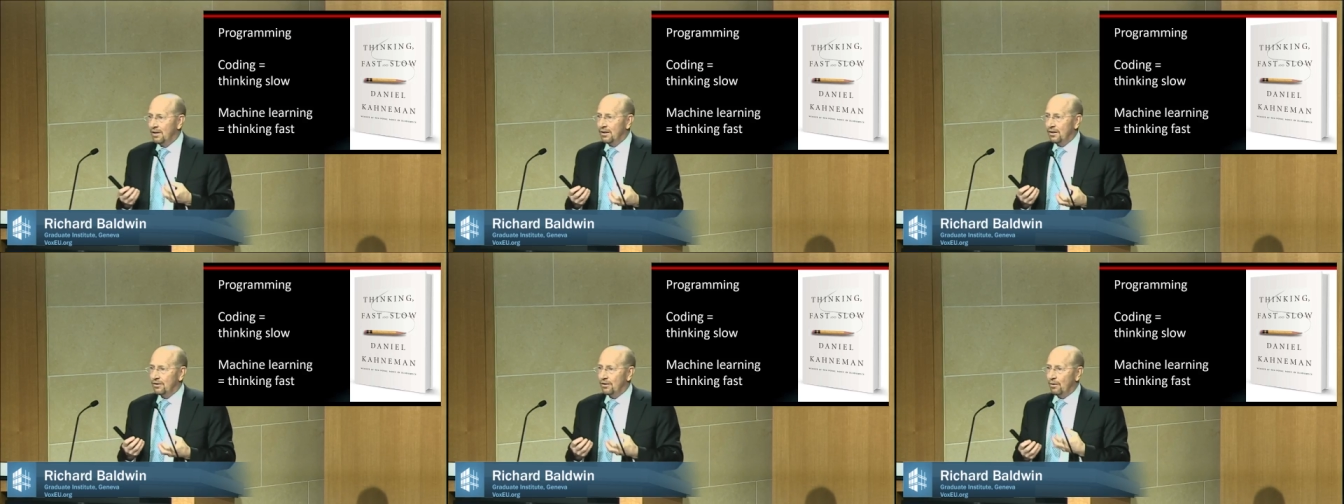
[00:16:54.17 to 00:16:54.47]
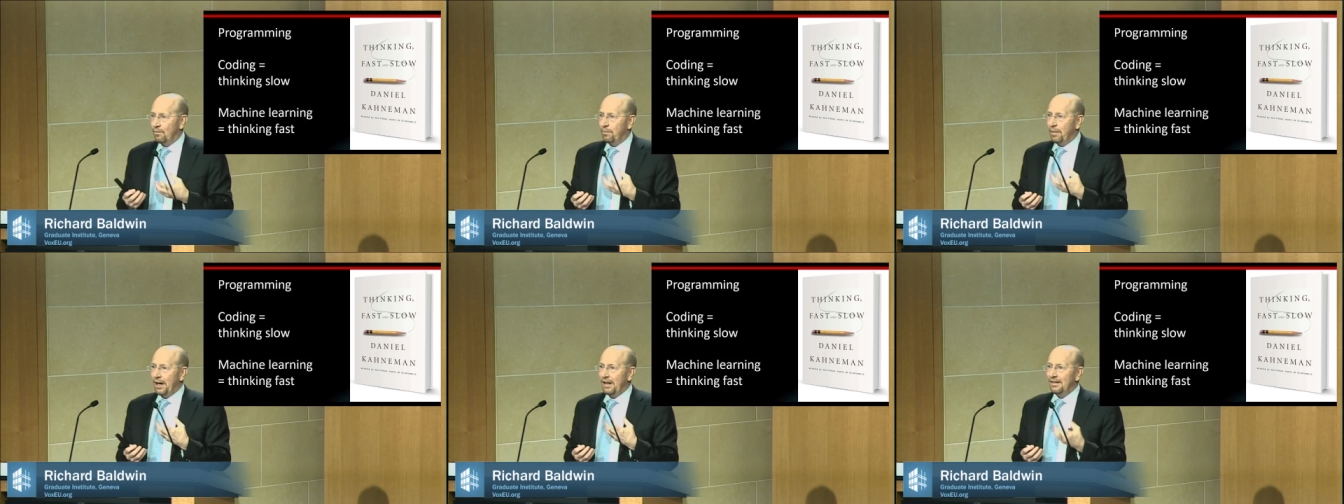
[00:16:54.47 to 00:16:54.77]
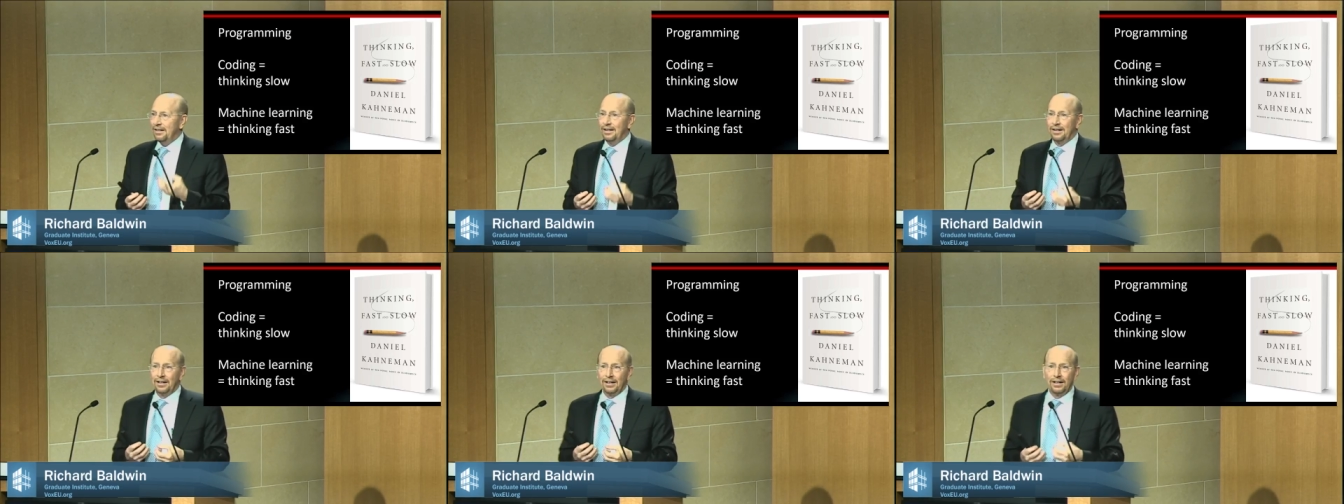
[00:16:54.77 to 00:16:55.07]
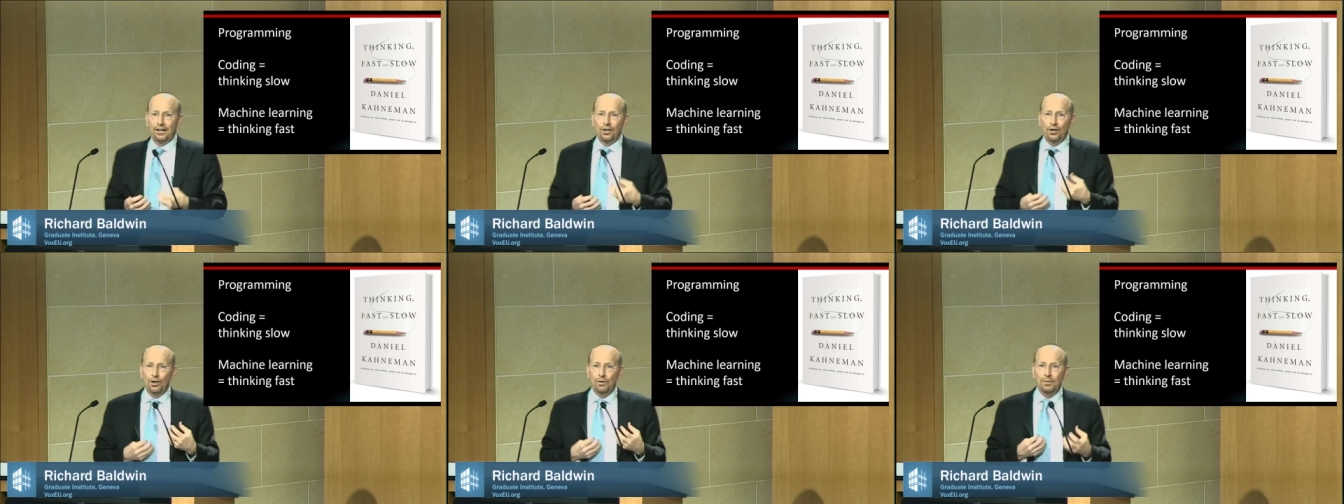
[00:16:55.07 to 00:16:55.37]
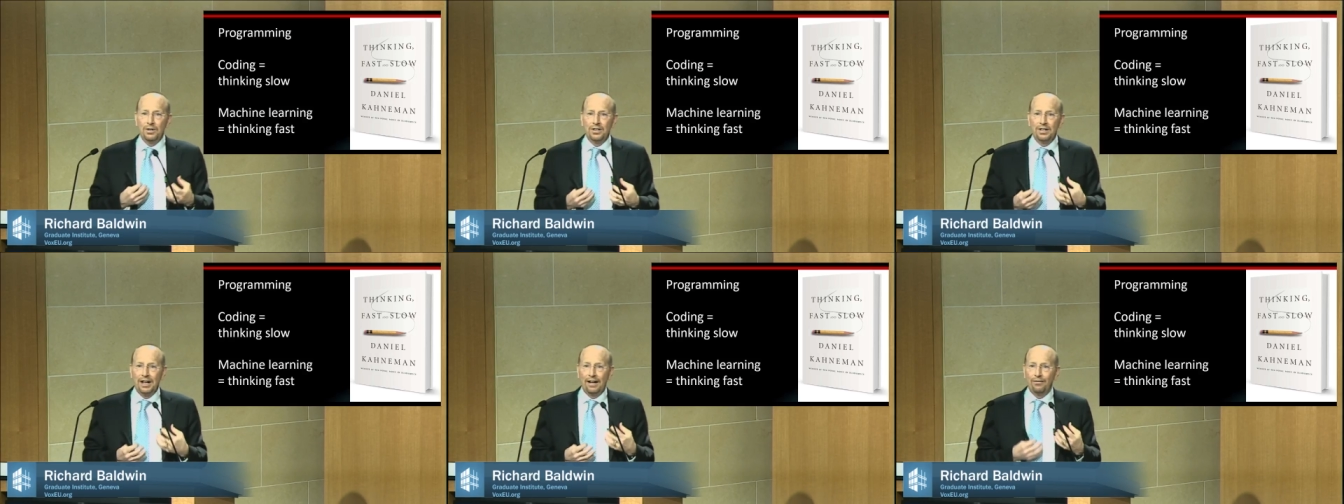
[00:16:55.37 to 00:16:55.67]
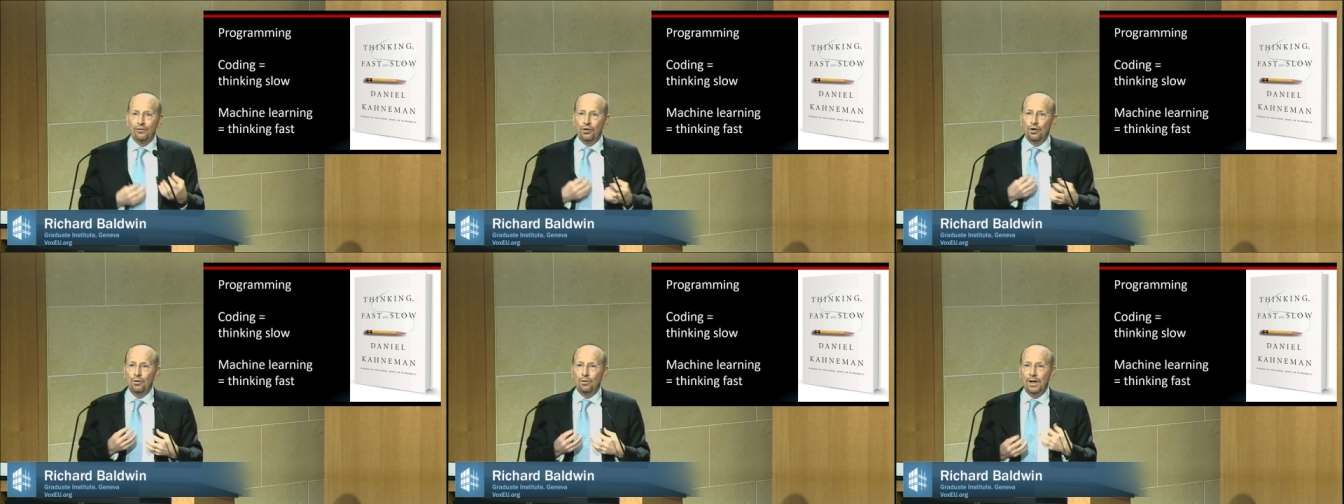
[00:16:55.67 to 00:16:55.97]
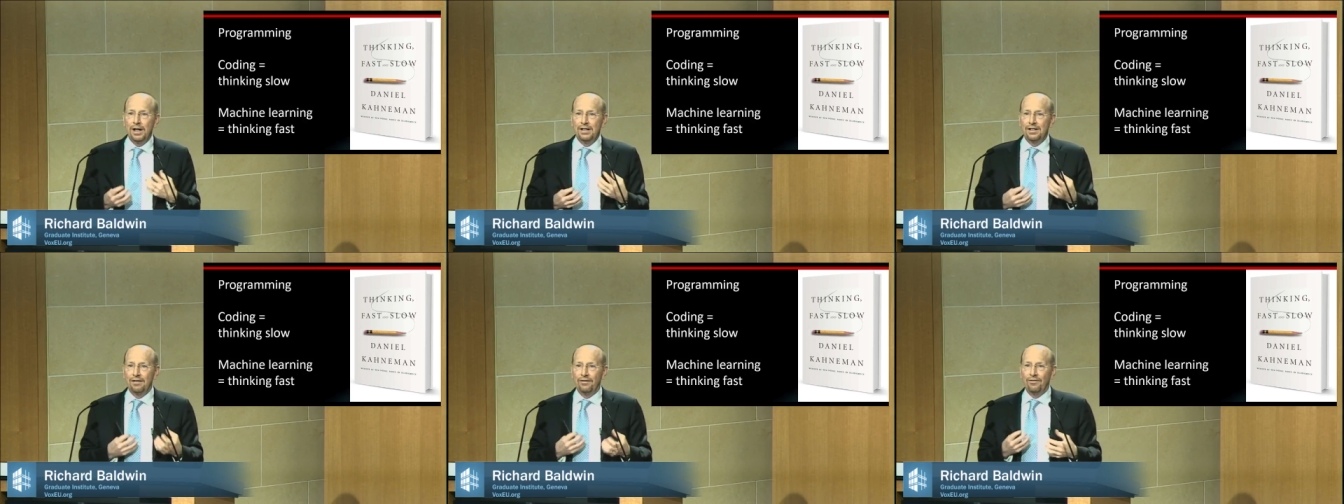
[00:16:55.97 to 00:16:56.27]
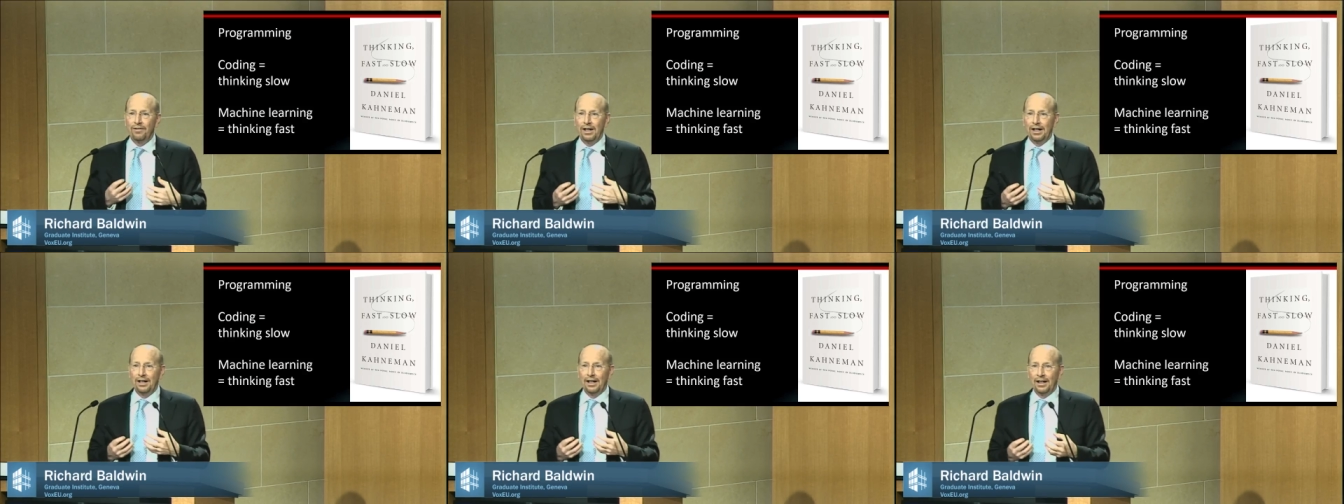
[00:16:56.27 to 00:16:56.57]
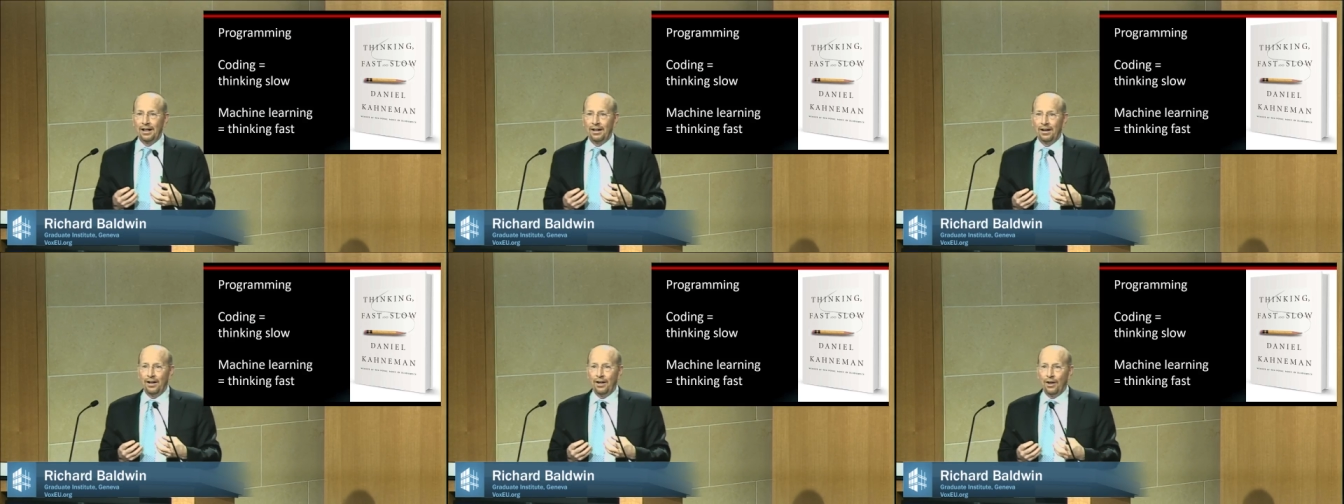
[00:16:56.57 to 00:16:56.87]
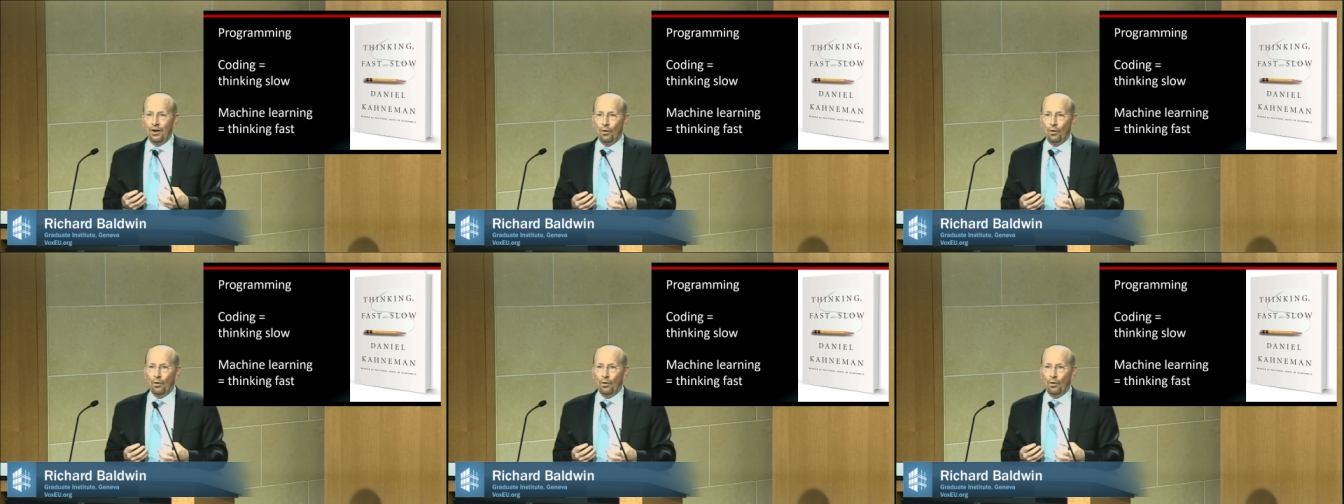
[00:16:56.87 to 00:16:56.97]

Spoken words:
So basically, humans have two ways of thinking.